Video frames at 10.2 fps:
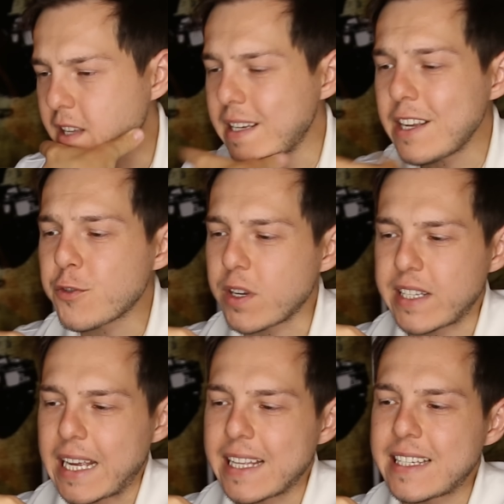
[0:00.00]
It's
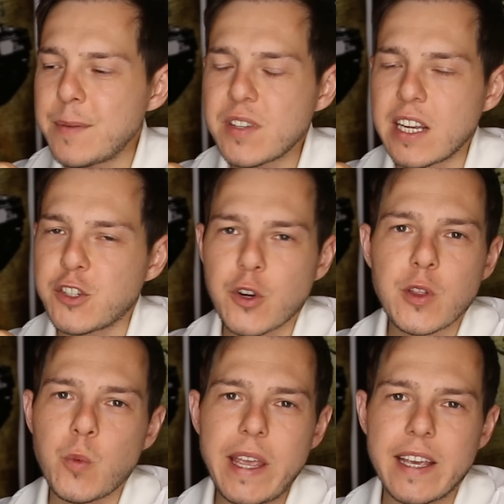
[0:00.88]
interesting. It seems like
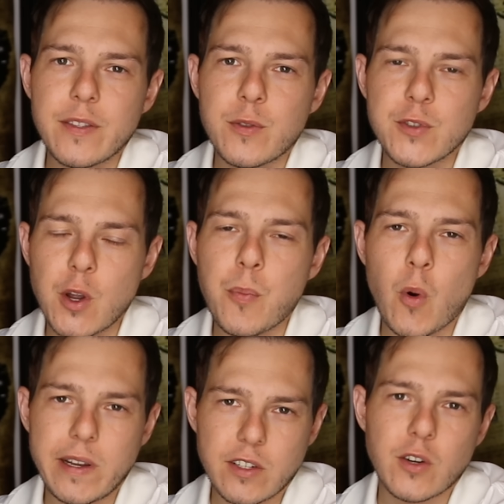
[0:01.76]
during the week, there's no
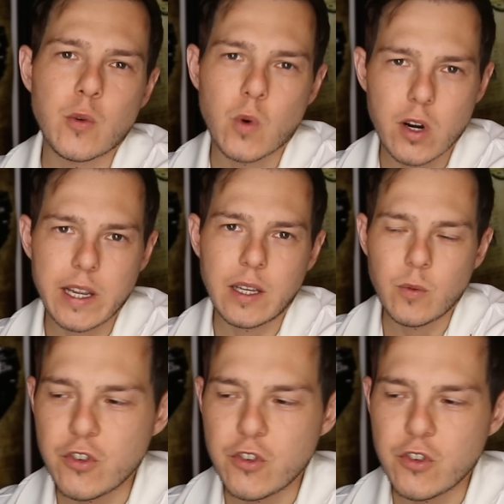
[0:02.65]
point to her working.